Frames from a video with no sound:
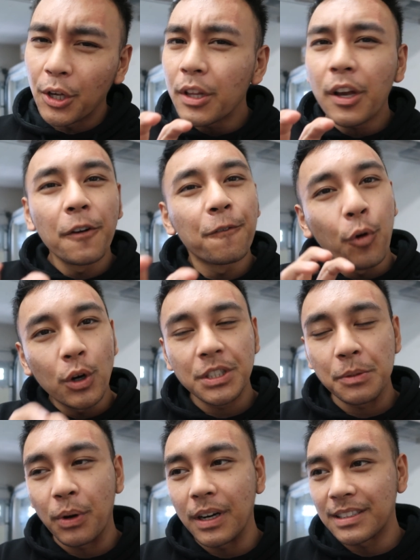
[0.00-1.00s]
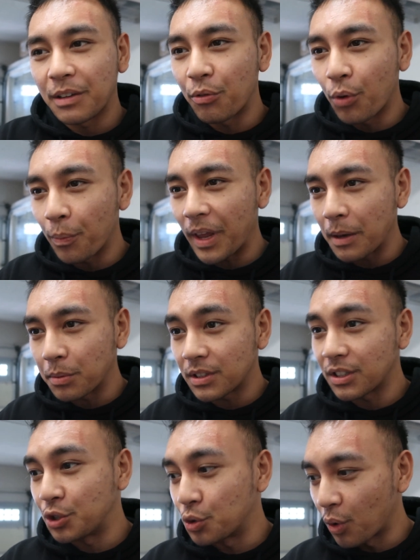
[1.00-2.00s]
The only unfortunate part is that we won't be able
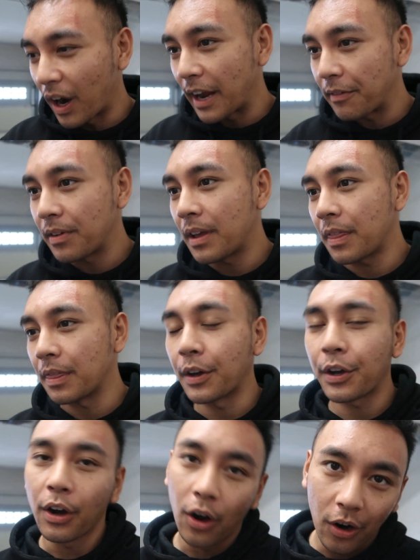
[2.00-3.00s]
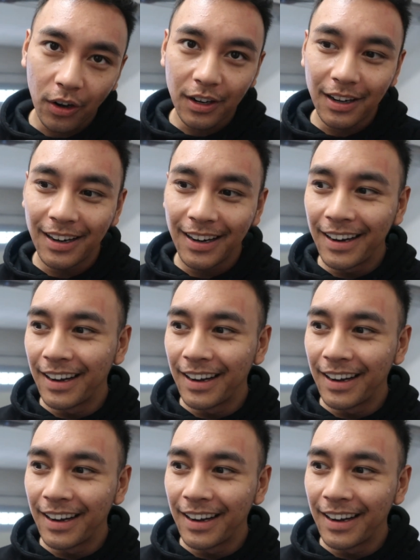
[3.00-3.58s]
to drive the car.